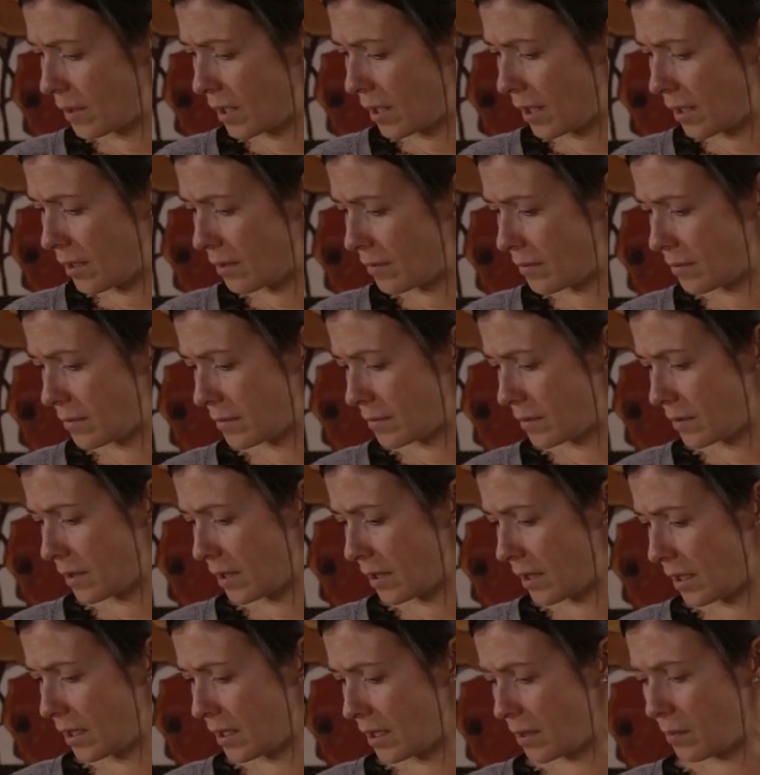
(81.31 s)
I,
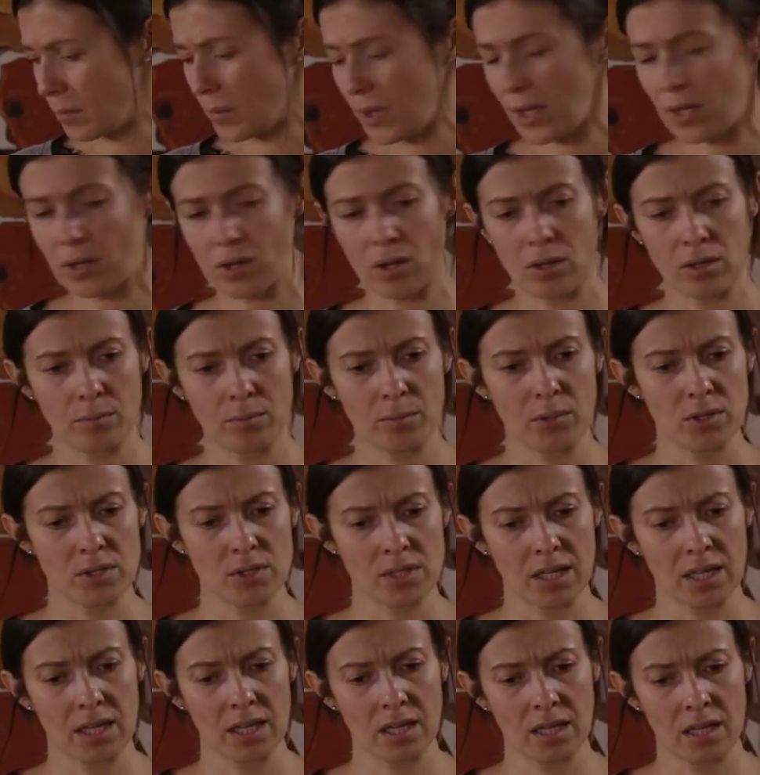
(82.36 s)
I can pick all the
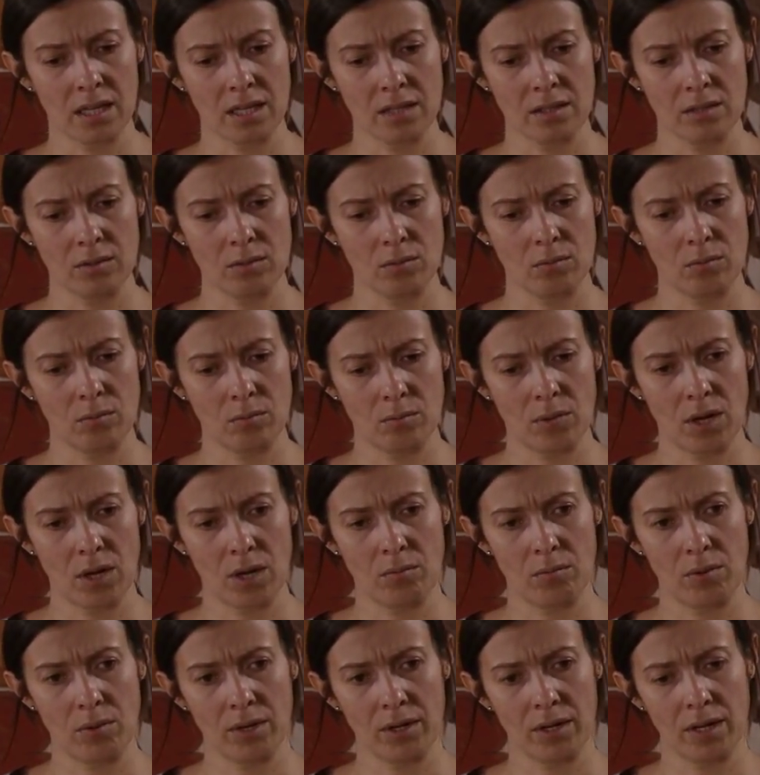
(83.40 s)
music. I, I know what I
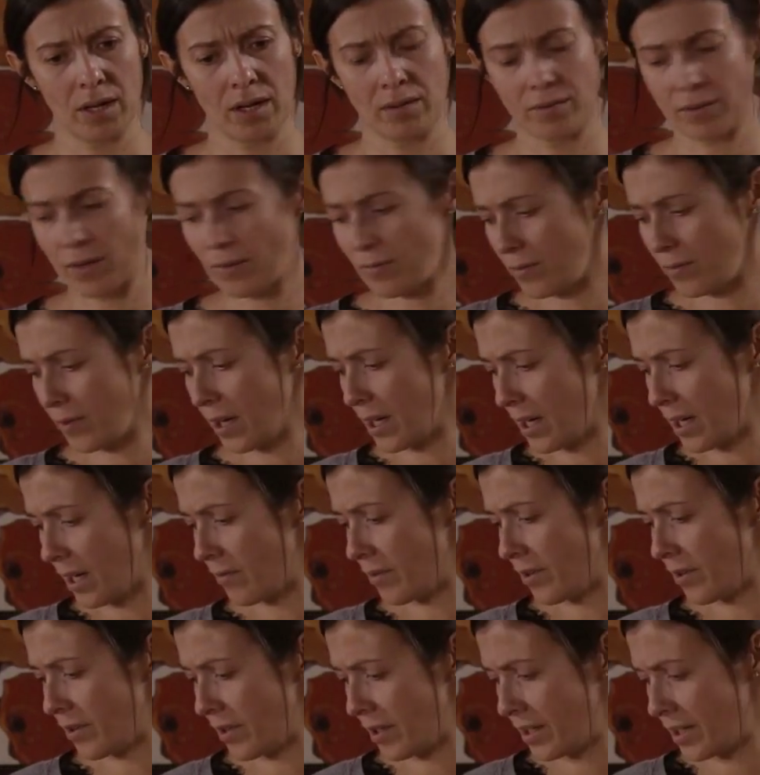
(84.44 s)
want. I've, I've written
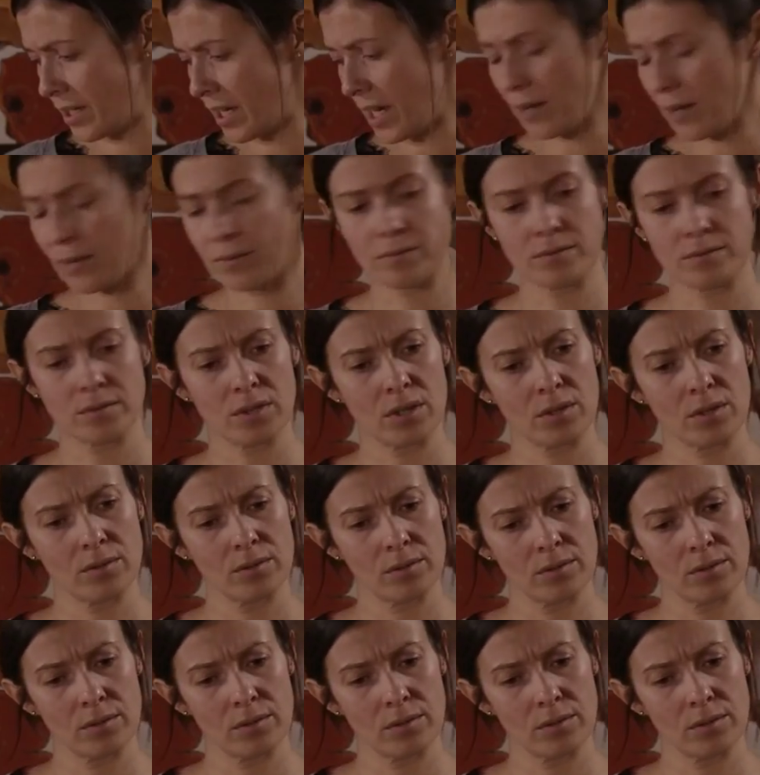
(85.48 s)
everything down, so...